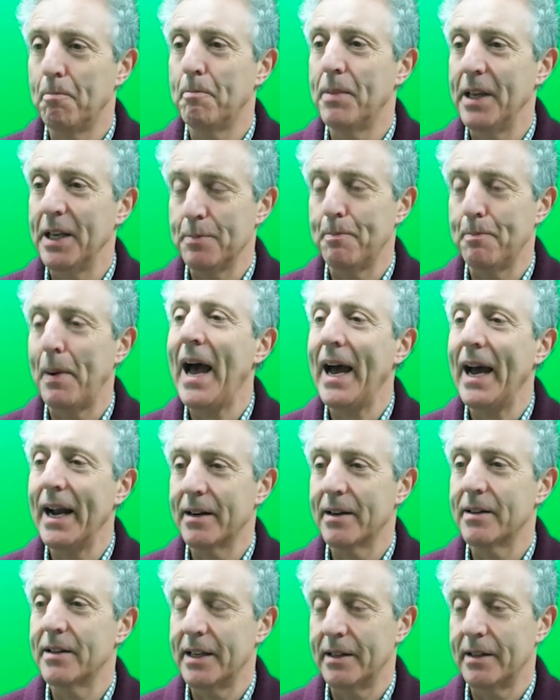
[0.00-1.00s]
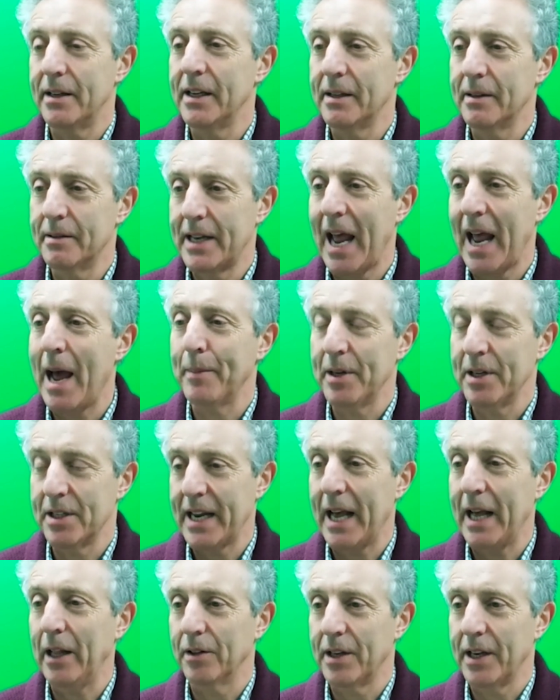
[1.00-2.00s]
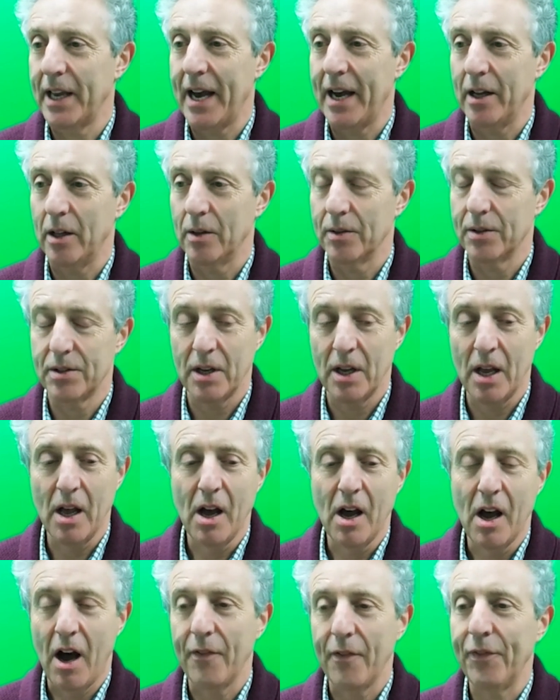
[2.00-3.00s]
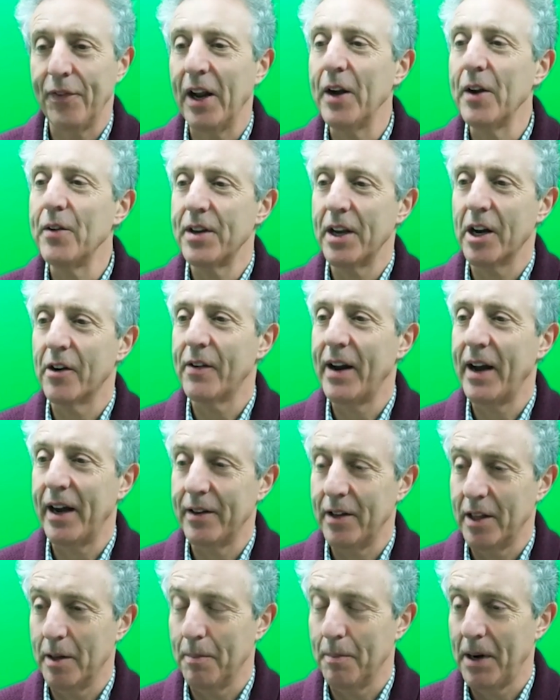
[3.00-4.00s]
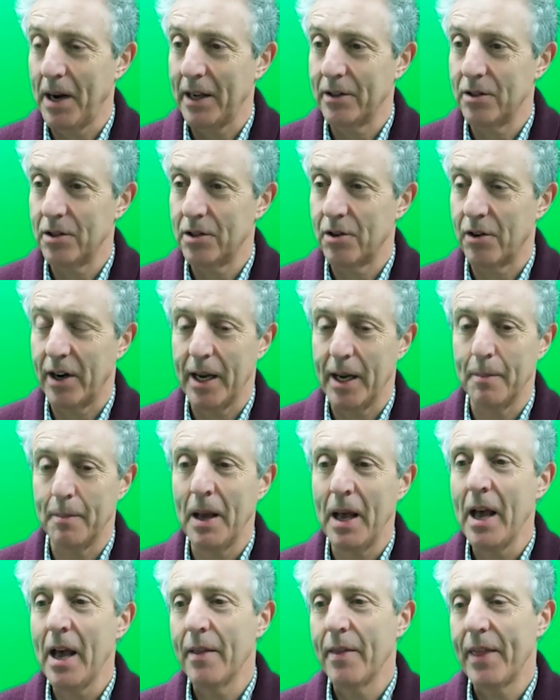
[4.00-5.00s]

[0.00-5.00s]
these bad damaged LDLs are floating around in the bloodstream.